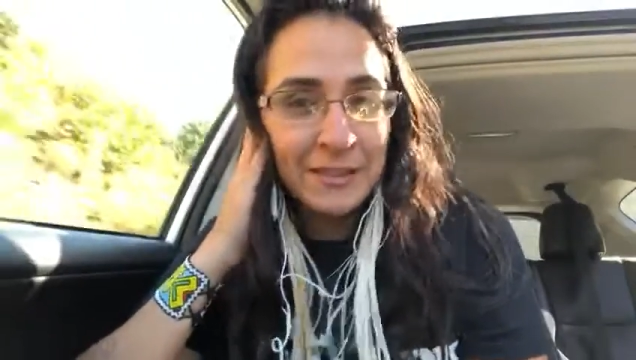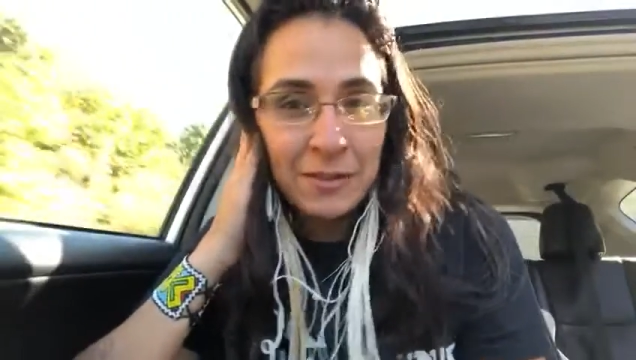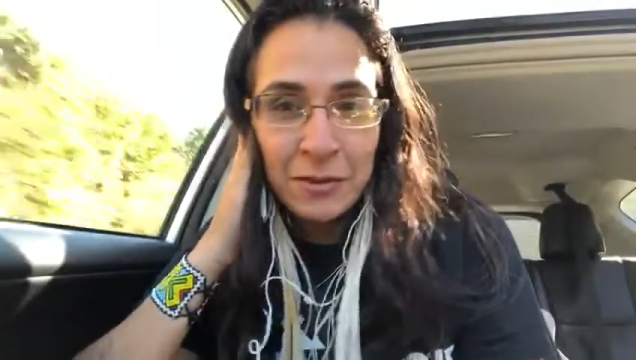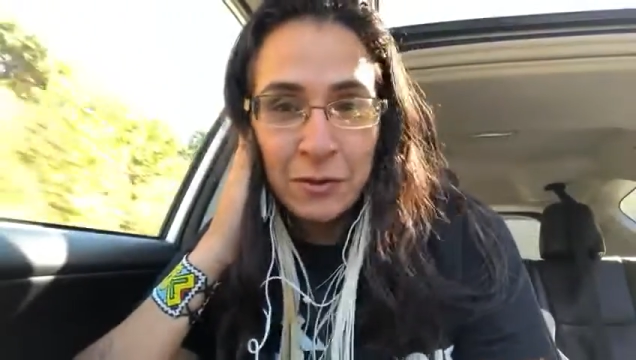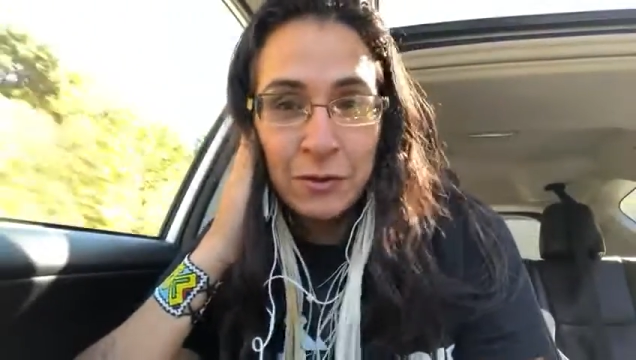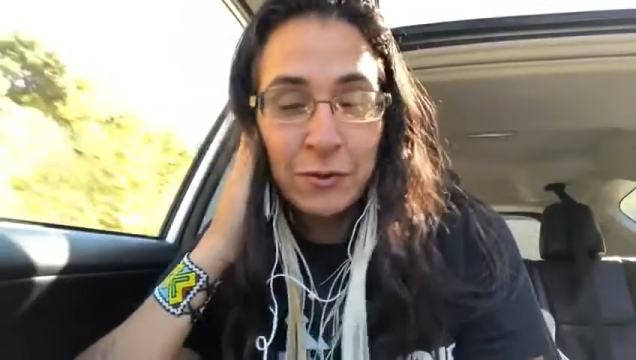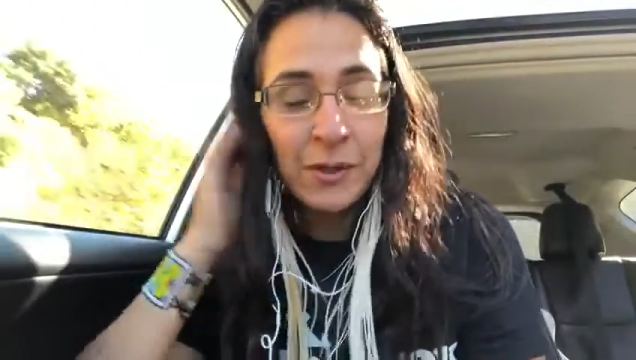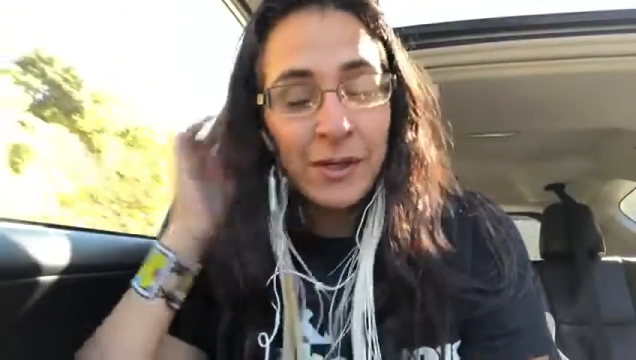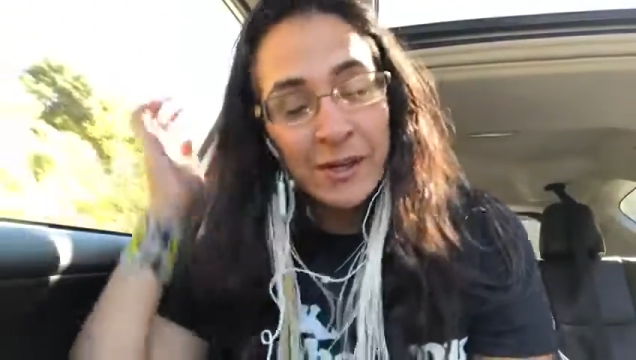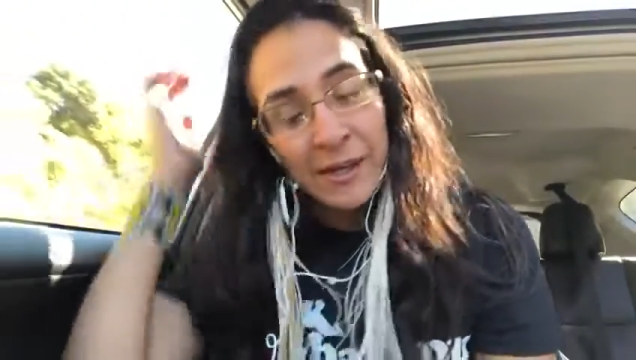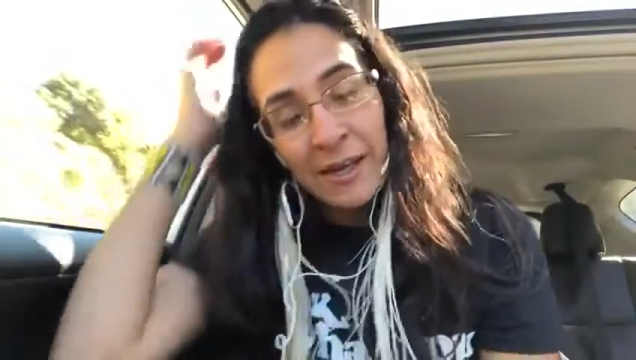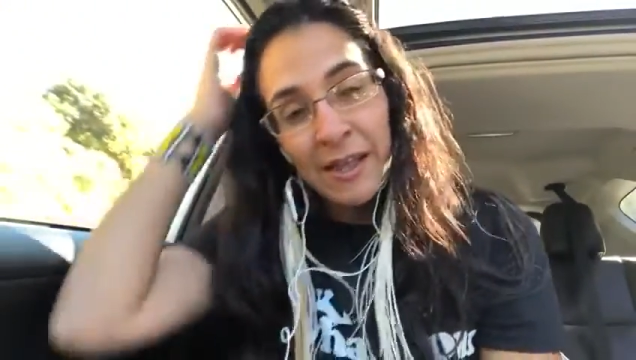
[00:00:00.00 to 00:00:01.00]
And so
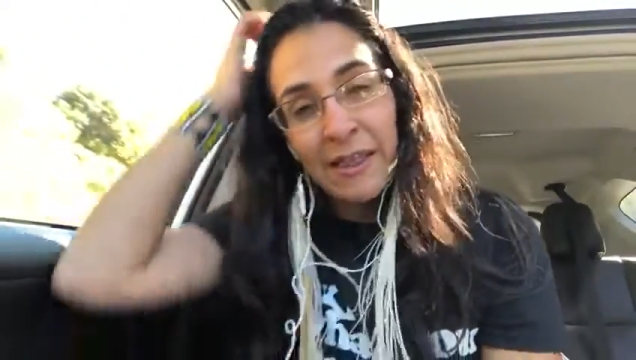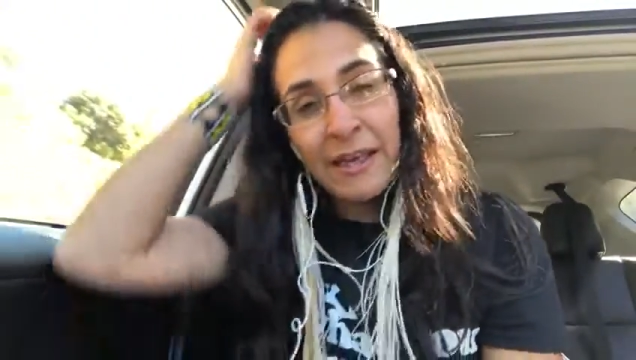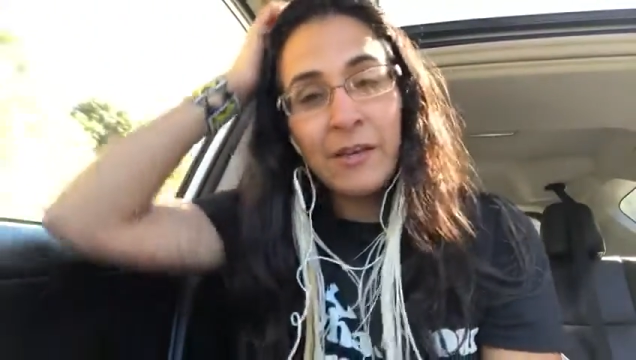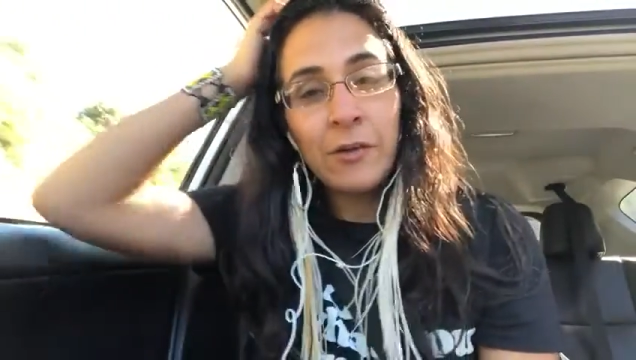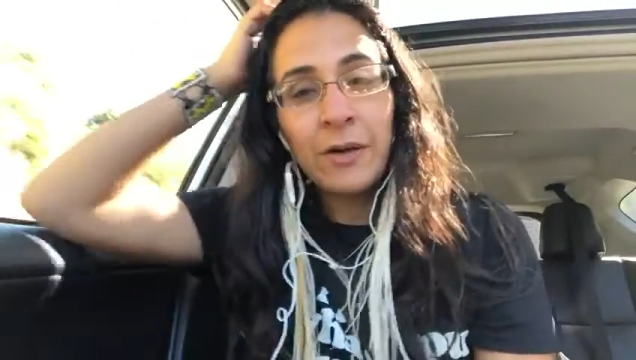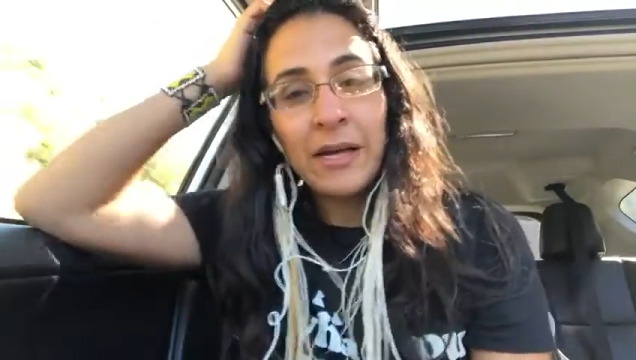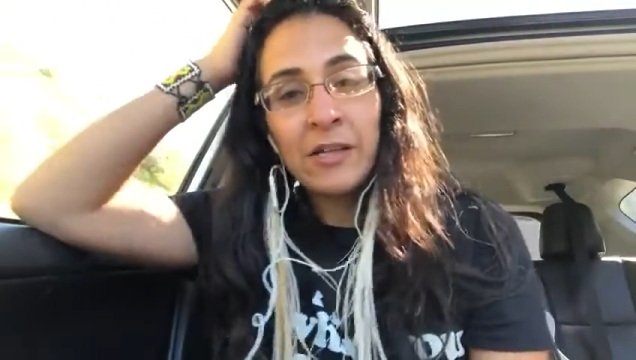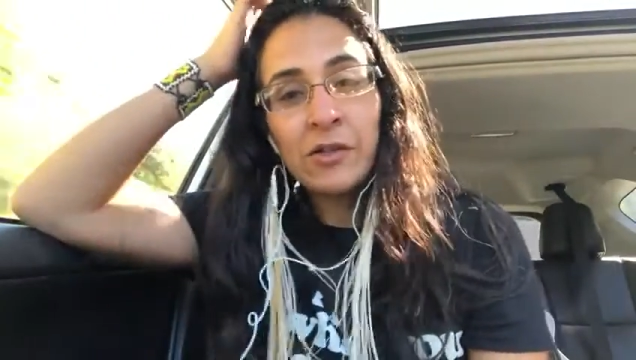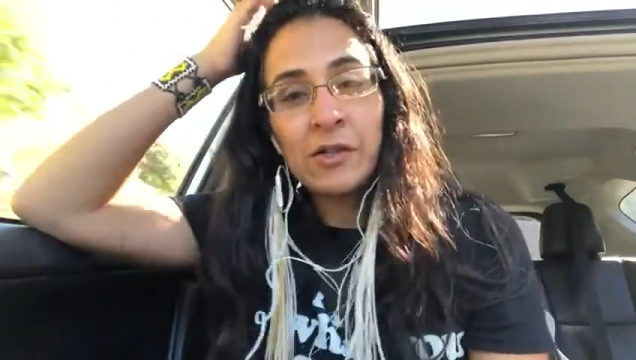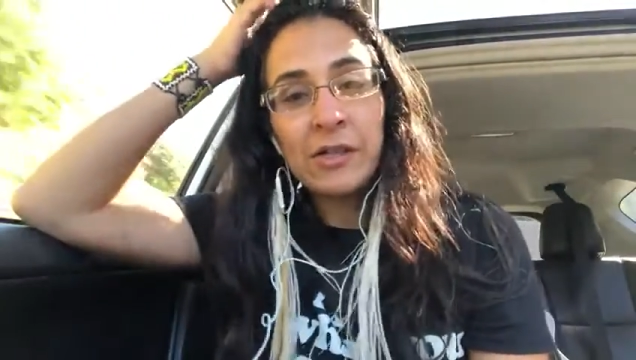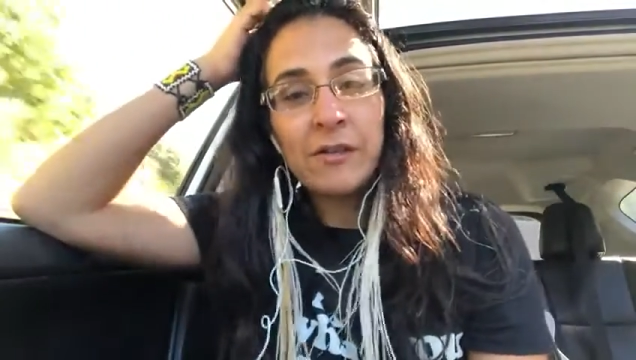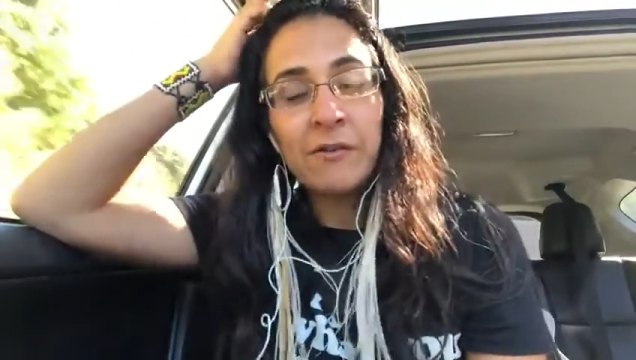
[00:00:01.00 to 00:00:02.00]
thank you,
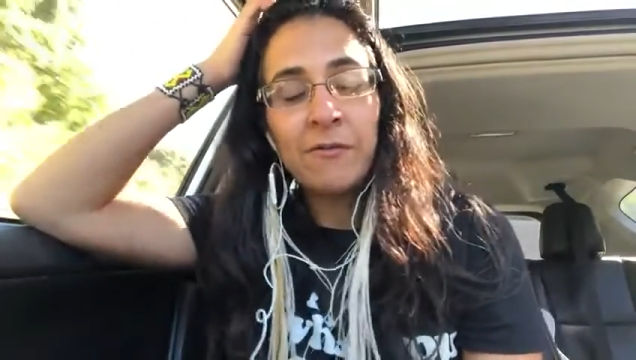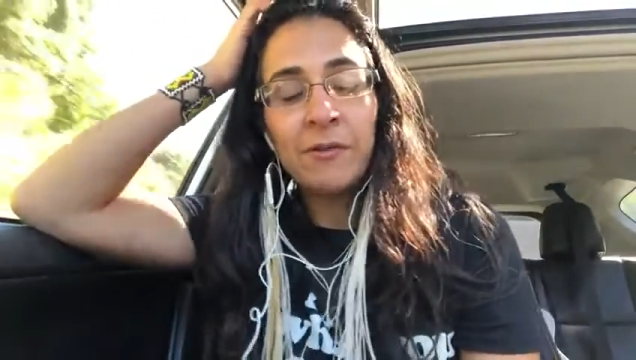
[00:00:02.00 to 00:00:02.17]
Adrienne,